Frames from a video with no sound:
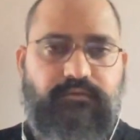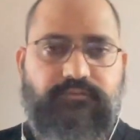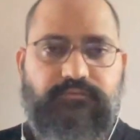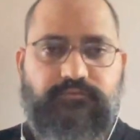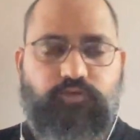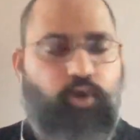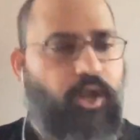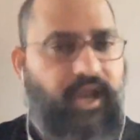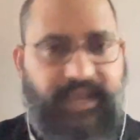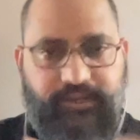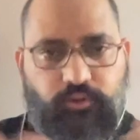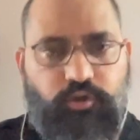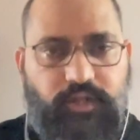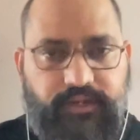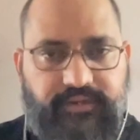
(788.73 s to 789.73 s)
So I
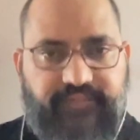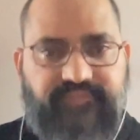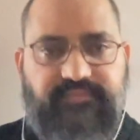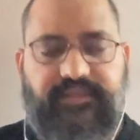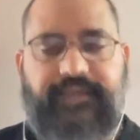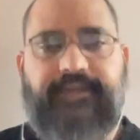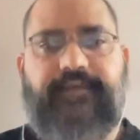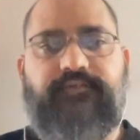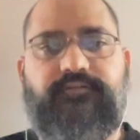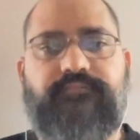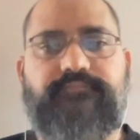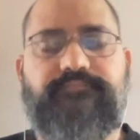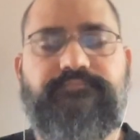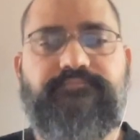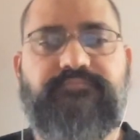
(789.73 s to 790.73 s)
don't understand
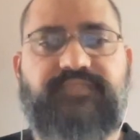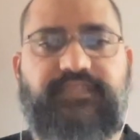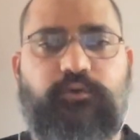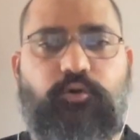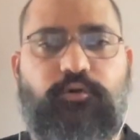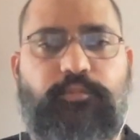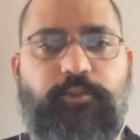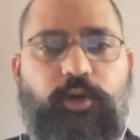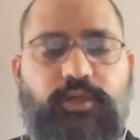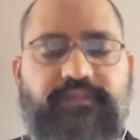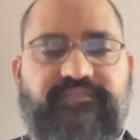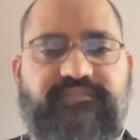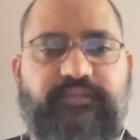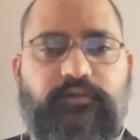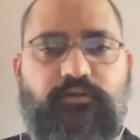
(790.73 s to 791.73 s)
the whole
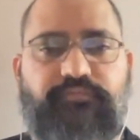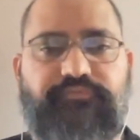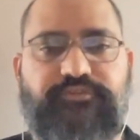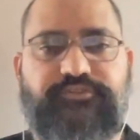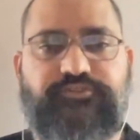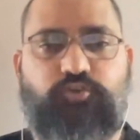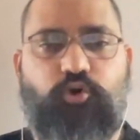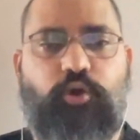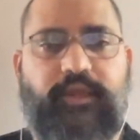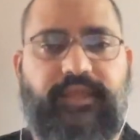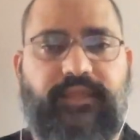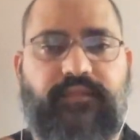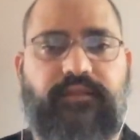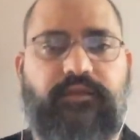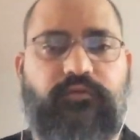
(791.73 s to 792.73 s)
policy of
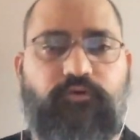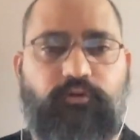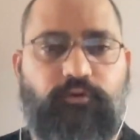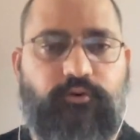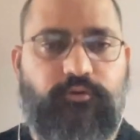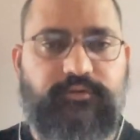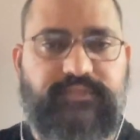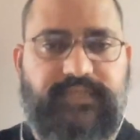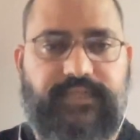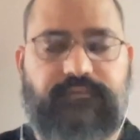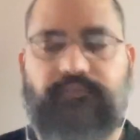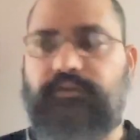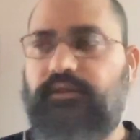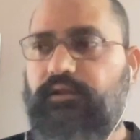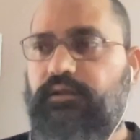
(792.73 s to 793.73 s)
withdrawing the note
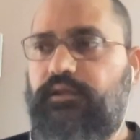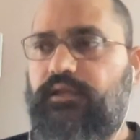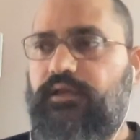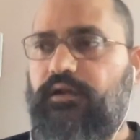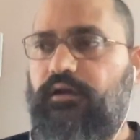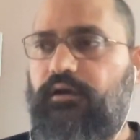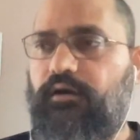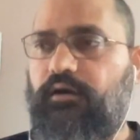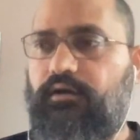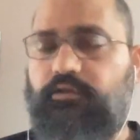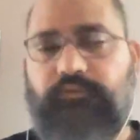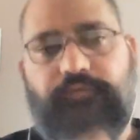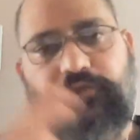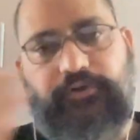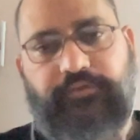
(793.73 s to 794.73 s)
and on
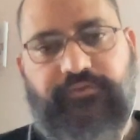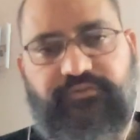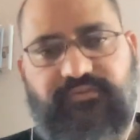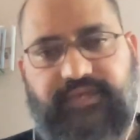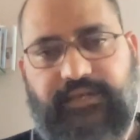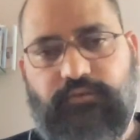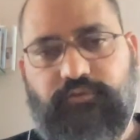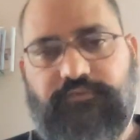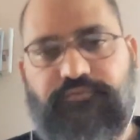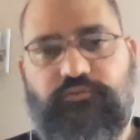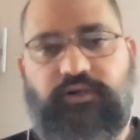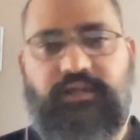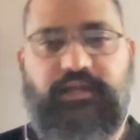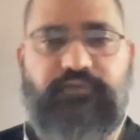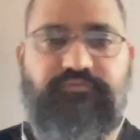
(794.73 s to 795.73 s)
on the other side also
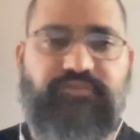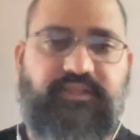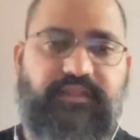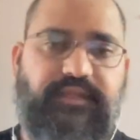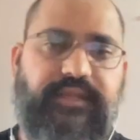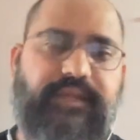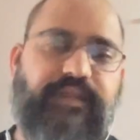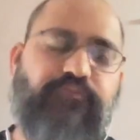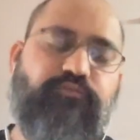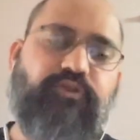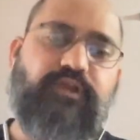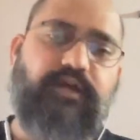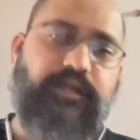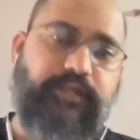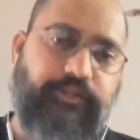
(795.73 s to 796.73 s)
announcing that it will
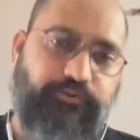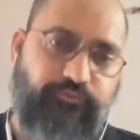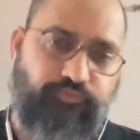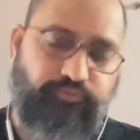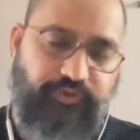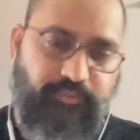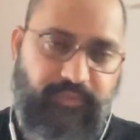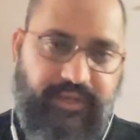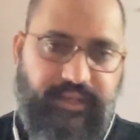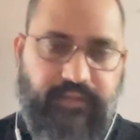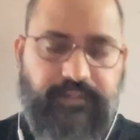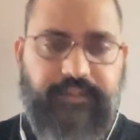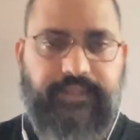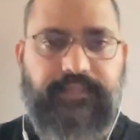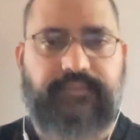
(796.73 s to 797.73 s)
continue to remain
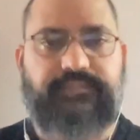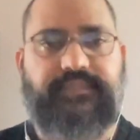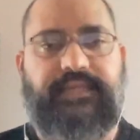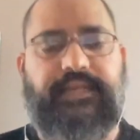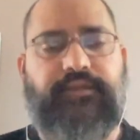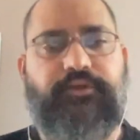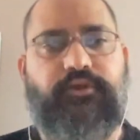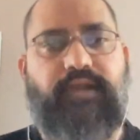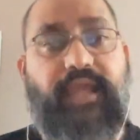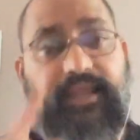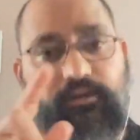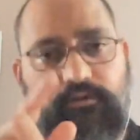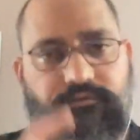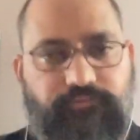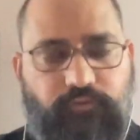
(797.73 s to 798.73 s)
a legal tender
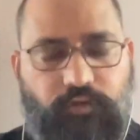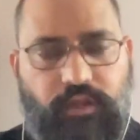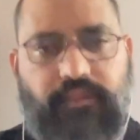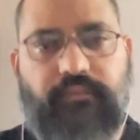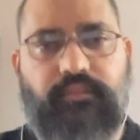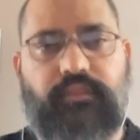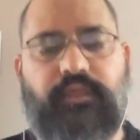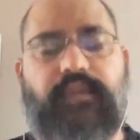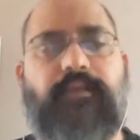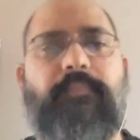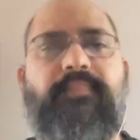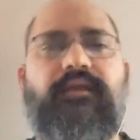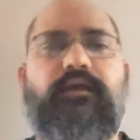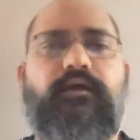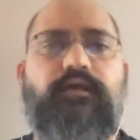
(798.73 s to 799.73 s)
and also another thing
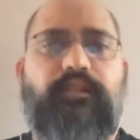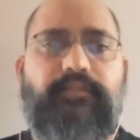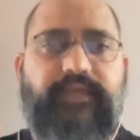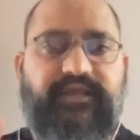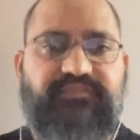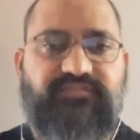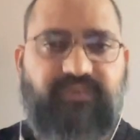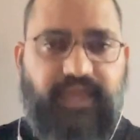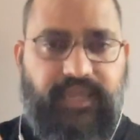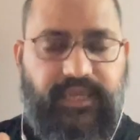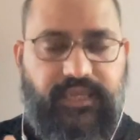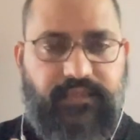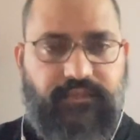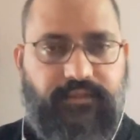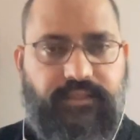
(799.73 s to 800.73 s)
they are
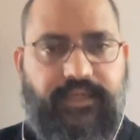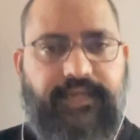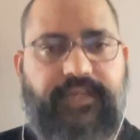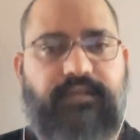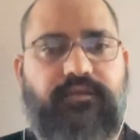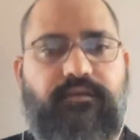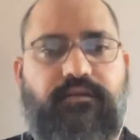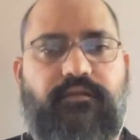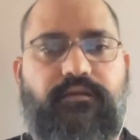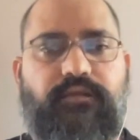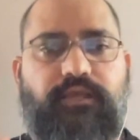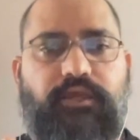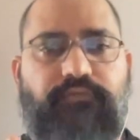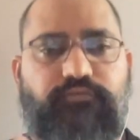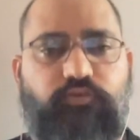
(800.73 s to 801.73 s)
saying that
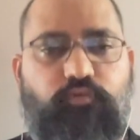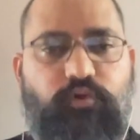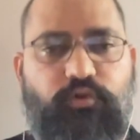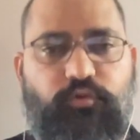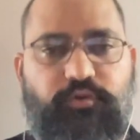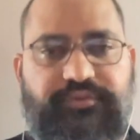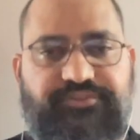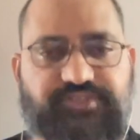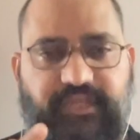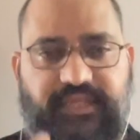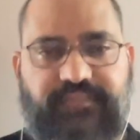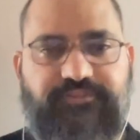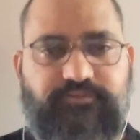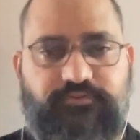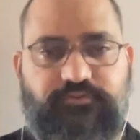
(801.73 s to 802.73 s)
if you want to
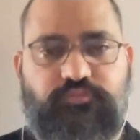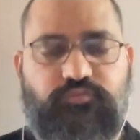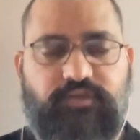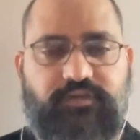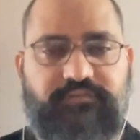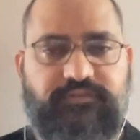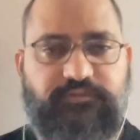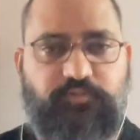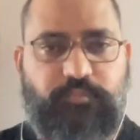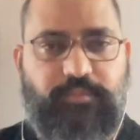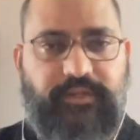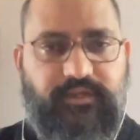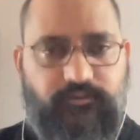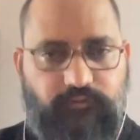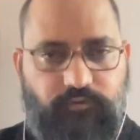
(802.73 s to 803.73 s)
exchange your 2000
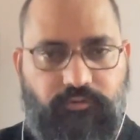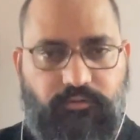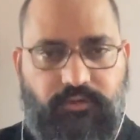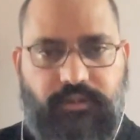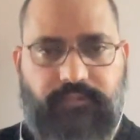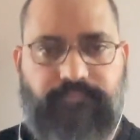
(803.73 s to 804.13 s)
rupee note